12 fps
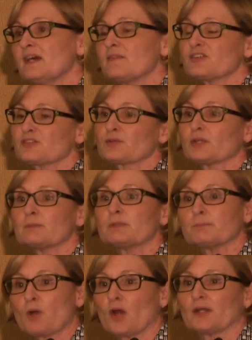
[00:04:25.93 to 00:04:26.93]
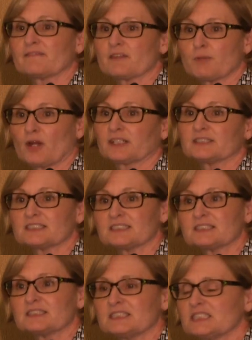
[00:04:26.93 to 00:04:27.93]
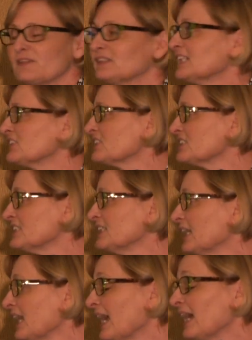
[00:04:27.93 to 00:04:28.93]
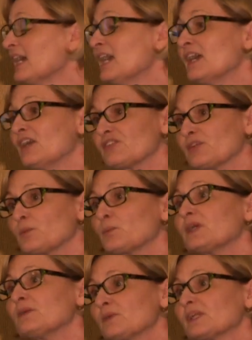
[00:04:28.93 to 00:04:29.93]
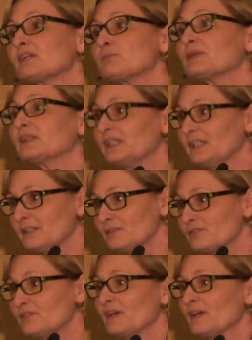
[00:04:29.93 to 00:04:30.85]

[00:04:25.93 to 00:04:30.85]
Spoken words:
this has really been part of the Parkinson's Disease Foundation DNA is that we really believe,